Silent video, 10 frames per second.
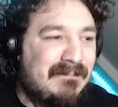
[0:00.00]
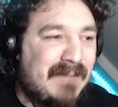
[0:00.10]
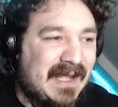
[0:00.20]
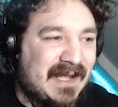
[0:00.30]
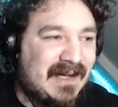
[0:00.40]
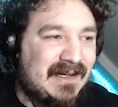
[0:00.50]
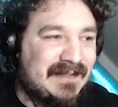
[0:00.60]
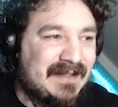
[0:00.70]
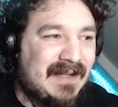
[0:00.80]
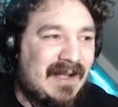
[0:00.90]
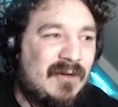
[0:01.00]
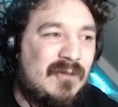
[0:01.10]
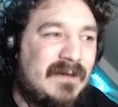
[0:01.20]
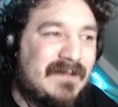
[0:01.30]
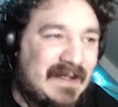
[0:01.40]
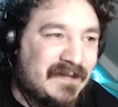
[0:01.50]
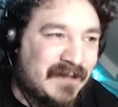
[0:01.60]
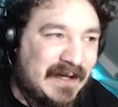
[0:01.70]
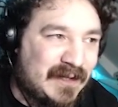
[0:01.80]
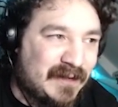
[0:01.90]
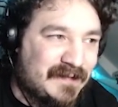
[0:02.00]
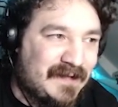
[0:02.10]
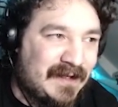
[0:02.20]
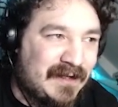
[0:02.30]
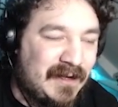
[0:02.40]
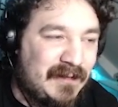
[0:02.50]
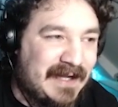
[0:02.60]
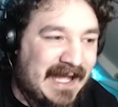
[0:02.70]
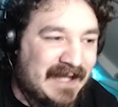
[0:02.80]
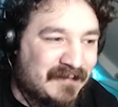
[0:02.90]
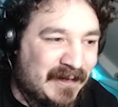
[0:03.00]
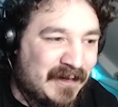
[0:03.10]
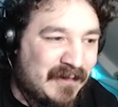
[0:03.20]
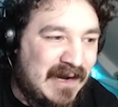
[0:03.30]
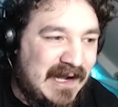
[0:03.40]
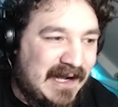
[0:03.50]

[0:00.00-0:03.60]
pick a card and like all of these free costs, including Ezreal,